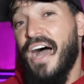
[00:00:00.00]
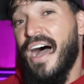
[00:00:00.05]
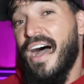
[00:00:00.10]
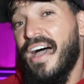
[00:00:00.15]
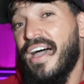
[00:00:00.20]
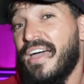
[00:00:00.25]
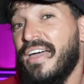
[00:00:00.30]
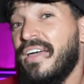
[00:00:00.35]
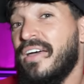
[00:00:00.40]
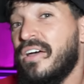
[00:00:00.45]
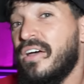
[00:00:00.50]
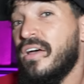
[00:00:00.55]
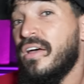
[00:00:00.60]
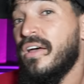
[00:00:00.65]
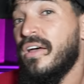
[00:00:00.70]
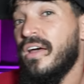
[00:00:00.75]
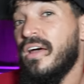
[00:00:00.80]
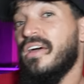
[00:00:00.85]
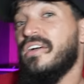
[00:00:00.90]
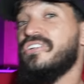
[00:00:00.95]
I
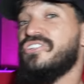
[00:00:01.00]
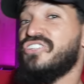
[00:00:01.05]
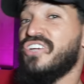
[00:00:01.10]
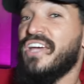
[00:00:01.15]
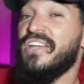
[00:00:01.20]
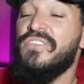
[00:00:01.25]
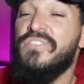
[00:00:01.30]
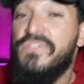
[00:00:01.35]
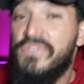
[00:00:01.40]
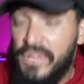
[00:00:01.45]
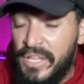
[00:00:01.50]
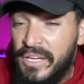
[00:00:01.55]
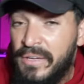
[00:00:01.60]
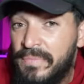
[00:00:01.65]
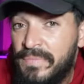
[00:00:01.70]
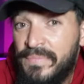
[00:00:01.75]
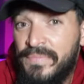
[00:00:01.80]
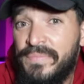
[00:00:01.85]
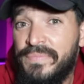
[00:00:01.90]
genuinely